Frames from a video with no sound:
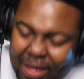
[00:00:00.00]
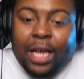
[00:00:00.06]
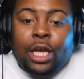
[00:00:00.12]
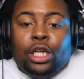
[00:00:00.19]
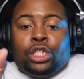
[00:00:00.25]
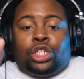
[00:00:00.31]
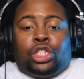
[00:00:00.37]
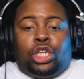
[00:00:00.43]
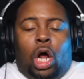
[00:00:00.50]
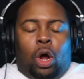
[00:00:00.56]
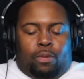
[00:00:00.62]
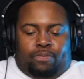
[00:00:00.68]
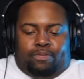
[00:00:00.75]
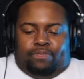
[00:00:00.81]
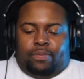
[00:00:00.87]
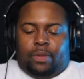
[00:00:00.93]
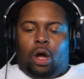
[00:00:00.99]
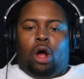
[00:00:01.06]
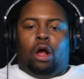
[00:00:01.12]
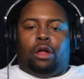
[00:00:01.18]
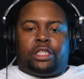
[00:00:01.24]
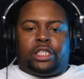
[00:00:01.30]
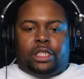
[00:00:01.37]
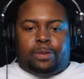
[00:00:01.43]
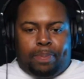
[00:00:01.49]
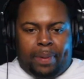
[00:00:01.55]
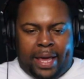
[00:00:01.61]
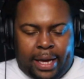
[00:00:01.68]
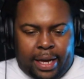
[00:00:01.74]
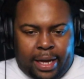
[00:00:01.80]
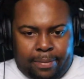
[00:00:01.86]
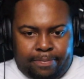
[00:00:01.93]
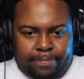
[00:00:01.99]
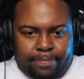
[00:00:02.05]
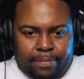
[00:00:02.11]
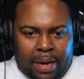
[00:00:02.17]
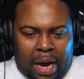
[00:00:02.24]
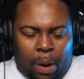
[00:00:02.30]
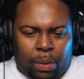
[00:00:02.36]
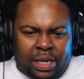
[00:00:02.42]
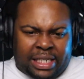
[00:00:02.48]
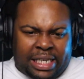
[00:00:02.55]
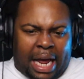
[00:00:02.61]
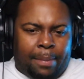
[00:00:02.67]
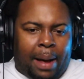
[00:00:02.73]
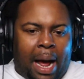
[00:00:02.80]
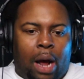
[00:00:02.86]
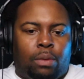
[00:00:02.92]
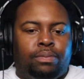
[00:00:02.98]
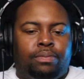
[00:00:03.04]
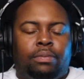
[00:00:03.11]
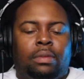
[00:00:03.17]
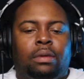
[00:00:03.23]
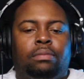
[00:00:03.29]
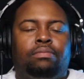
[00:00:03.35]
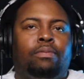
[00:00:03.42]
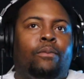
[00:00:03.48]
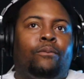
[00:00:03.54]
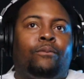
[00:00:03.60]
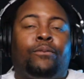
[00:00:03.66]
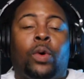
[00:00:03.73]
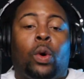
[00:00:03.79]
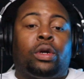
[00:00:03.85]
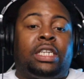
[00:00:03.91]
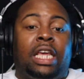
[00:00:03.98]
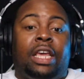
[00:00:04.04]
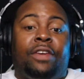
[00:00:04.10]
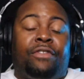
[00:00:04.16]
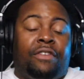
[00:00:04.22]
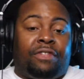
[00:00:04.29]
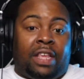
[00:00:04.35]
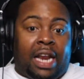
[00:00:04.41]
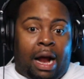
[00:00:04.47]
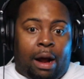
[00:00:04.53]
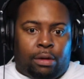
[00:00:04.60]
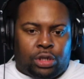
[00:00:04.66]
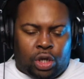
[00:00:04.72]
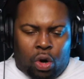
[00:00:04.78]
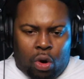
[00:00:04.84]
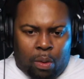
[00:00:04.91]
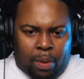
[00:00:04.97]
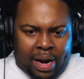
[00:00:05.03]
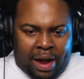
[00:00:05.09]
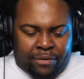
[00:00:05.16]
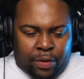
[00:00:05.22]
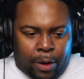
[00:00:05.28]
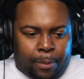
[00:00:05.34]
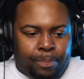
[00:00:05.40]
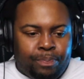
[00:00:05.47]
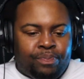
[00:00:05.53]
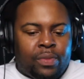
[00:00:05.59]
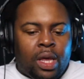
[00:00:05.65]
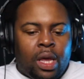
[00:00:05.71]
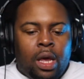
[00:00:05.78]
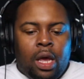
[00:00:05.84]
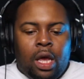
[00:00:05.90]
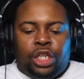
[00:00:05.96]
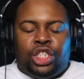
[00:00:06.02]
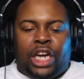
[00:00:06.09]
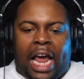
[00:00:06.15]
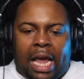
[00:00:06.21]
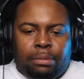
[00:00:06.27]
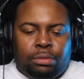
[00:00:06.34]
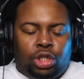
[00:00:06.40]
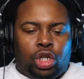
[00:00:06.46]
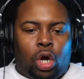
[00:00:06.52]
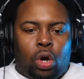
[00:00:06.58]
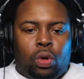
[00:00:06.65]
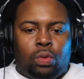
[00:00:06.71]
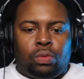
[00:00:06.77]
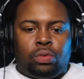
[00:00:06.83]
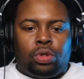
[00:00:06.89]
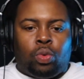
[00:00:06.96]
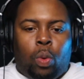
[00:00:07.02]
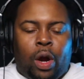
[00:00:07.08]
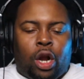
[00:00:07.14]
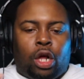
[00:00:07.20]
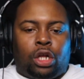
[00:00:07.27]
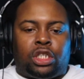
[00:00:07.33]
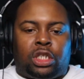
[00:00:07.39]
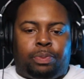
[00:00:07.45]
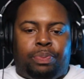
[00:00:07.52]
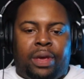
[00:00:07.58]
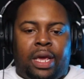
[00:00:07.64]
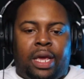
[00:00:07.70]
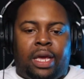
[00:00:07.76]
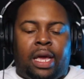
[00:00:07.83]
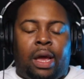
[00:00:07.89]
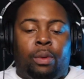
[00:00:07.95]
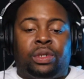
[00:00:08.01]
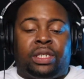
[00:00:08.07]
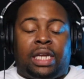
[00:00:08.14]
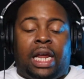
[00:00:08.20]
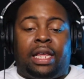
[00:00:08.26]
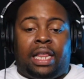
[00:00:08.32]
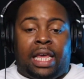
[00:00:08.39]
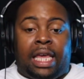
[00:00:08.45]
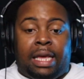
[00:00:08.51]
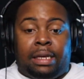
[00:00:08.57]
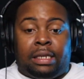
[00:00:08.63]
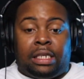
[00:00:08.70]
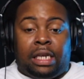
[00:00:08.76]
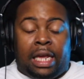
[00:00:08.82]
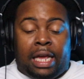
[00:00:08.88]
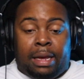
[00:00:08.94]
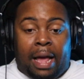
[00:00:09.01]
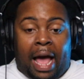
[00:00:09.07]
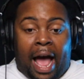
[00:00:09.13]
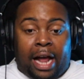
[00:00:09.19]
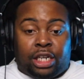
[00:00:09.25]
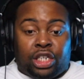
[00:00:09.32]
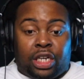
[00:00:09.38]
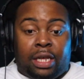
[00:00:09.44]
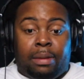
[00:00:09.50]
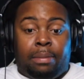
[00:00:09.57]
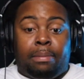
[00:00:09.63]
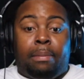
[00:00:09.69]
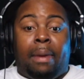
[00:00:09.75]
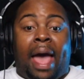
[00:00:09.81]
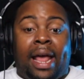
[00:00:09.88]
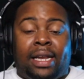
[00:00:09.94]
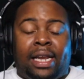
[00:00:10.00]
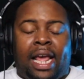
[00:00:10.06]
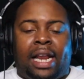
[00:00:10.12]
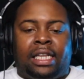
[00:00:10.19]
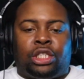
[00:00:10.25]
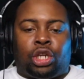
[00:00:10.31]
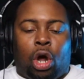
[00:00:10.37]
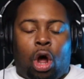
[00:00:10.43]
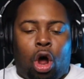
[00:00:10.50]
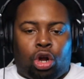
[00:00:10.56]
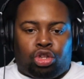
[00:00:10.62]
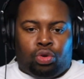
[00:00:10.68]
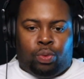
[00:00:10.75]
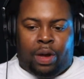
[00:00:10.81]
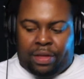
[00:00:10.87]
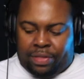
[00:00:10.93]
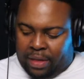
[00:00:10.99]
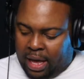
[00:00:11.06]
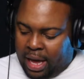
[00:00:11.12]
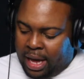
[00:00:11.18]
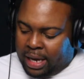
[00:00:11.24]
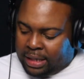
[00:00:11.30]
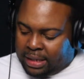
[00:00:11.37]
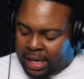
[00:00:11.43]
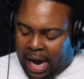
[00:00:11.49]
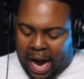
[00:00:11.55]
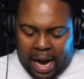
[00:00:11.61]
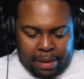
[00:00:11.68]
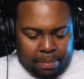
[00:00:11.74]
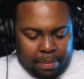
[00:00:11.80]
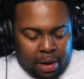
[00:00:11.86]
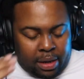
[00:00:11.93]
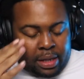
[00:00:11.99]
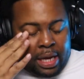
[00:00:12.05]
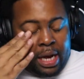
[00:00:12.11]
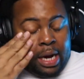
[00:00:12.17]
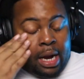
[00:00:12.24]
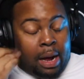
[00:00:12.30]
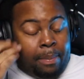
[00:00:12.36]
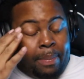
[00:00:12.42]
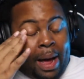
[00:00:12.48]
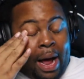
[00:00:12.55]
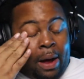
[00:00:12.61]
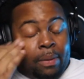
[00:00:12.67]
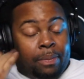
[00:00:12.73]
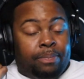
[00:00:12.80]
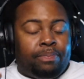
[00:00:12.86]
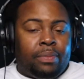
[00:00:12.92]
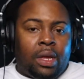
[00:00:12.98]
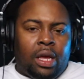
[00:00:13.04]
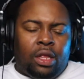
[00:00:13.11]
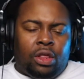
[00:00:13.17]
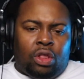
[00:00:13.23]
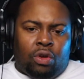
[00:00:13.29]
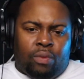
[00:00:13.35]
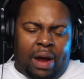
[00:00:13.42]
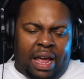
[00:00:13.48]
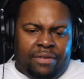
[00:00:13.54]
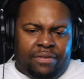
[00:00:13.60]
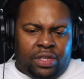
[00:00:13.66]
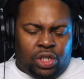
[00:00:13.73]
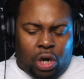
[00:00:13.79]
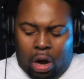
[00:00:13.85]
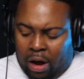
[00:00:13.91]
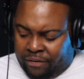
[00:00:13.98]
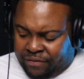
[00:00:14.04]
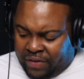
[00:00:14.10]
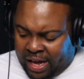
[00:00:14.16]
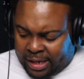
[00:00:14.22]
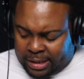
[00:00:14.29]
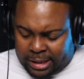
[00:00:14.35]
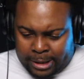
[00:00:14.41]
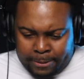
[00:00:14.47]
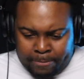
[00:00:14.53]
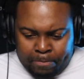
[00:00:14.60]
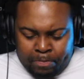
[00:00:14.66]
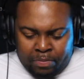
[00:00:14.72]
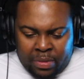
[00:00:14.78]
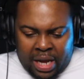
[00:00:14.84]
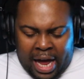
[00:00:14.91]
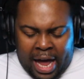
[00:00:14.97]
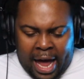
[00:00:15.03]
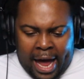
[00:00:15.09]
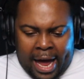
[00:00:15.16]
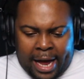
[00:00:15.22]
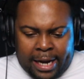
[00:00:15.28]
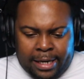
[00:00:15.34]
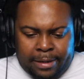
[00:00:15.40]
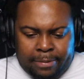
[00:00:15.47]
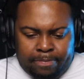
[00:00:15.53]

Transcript: So on Speak, I want to say about 14, 15 hours ago or whatever, James Jones went on Speak and was saying that he he actually met and talked with Todd Monken about the Ravens offense. And